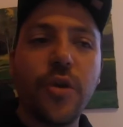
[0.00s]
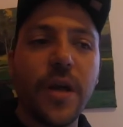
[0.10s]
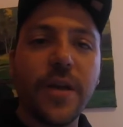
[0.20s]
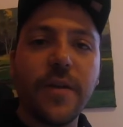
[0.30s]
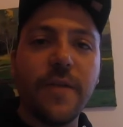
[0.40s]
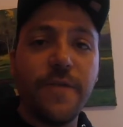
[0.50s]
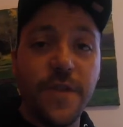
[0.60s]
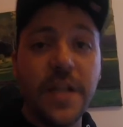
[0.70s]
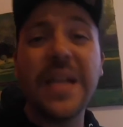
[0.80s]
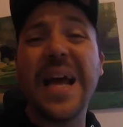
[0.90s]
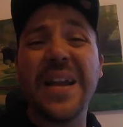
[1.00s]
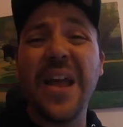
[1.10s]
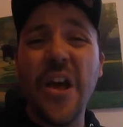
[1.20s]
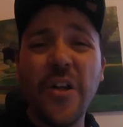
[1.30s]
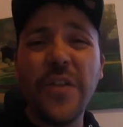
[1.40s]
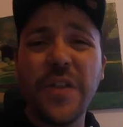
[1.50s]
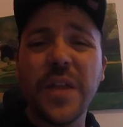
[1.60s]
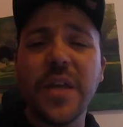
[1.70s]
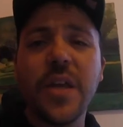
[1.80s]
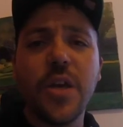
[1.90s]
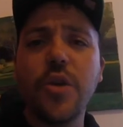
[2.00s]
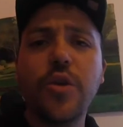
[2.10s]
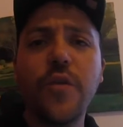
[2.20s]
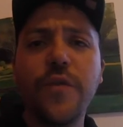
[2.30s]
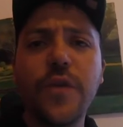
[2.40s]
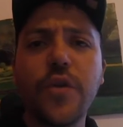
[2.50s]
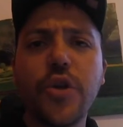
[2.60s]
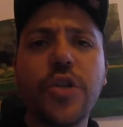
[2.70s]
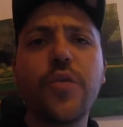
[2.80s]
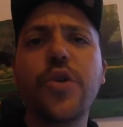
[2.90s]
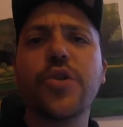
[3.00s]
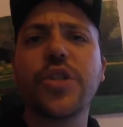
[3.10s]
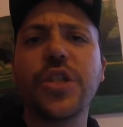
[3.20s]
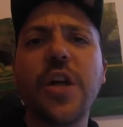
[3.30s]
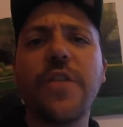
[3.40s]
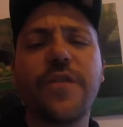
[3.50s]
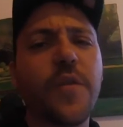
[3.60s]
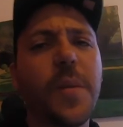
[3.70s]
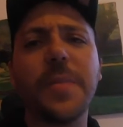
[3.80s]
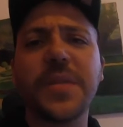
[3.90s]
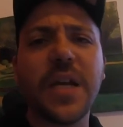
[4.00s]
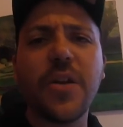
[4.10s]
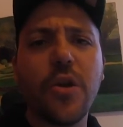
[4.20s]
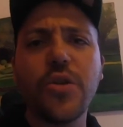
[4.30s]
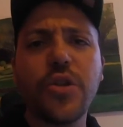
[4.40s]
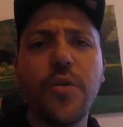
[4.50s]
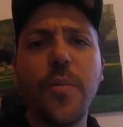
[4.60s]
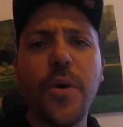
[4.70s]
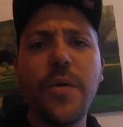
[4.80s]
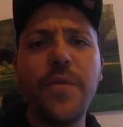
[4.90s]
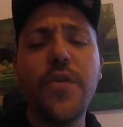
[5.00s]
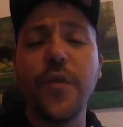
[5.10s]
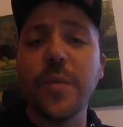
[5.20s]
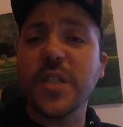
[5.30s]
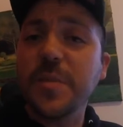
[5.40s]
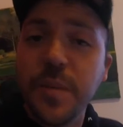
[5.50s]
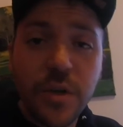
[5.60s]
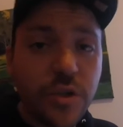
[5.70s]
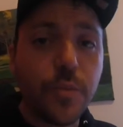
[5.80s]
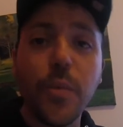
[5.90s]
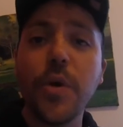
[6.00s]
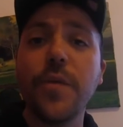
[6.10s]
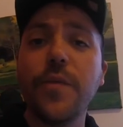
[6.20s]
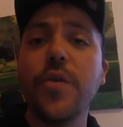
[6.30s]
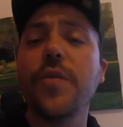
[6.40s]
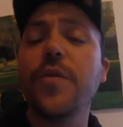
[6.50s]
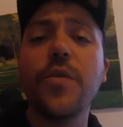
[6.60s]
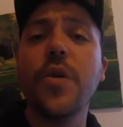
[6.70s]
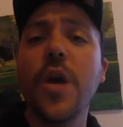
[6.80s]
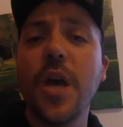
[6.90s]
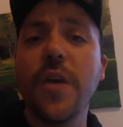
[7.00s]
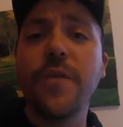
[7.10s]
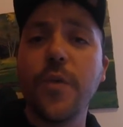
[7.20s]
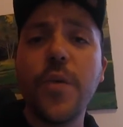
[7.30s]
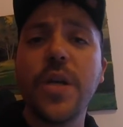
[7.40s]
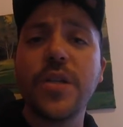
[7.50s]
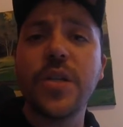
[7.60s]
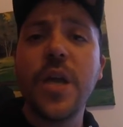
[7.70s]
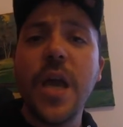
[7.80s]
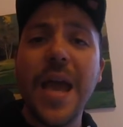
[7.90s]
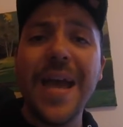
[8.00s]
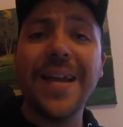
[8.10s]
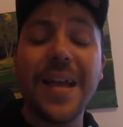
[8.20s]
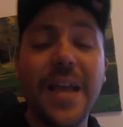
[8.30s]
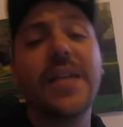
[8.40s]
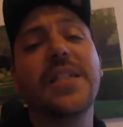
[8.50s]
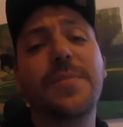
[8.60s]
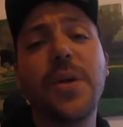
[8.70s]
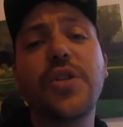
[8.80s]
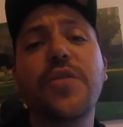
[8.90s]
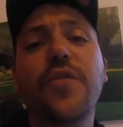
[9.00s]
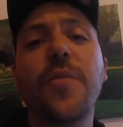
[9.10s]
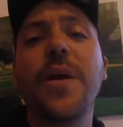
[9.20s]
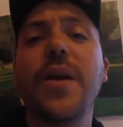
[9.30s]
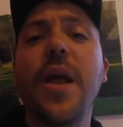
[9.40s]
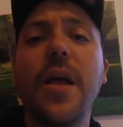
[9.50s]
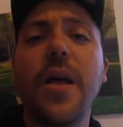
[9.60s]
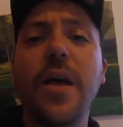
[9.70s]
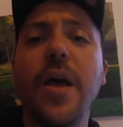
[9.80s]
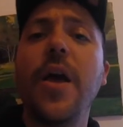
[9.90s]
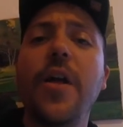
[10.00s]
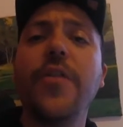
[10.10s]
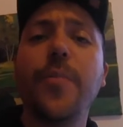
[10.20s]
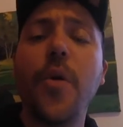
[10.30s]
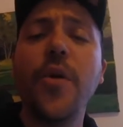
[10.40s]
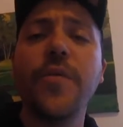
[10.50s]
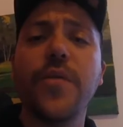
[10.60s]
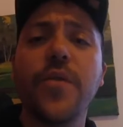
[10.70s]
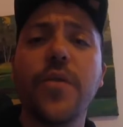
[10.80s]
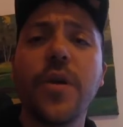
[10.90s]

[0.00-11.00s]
like feeling unhealthy, you don't feel good with yourself from a psychological point of view, from a spiritual point of view, if you wish, and especially from a health point of view.